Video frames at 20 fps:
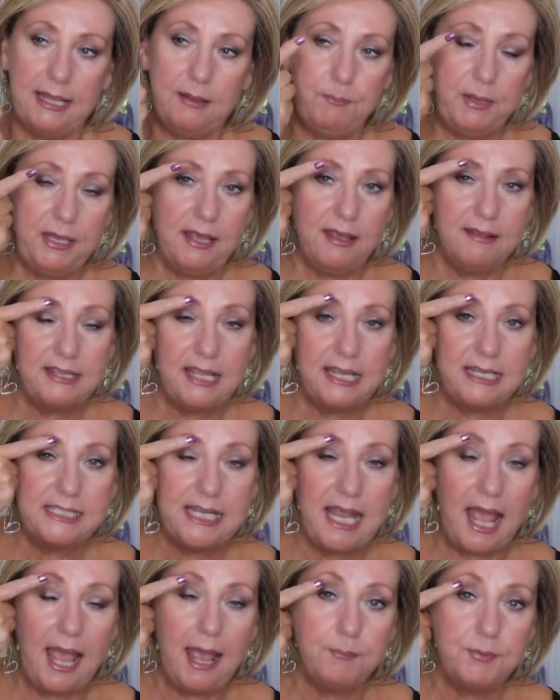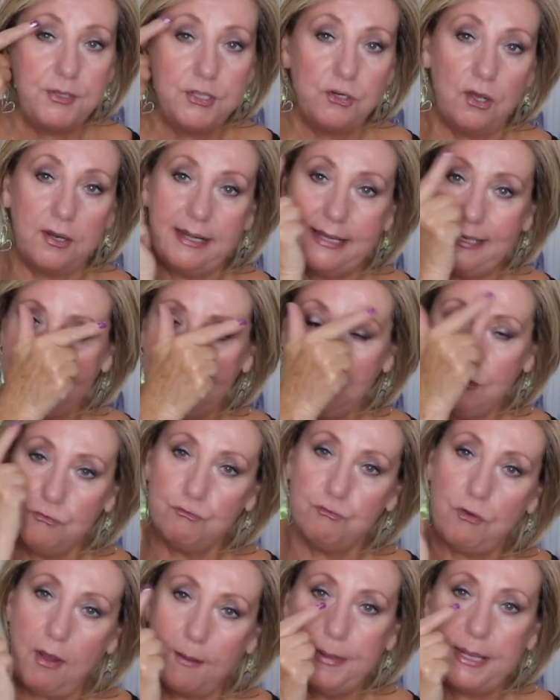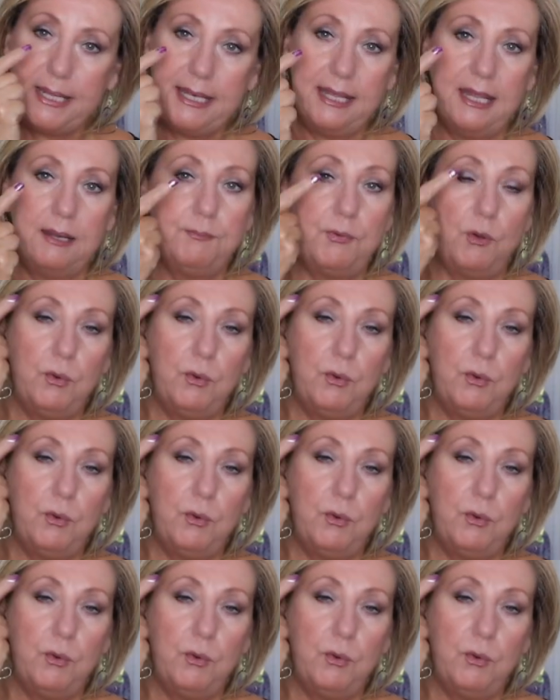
because I tapped it on, I didn't rub it in,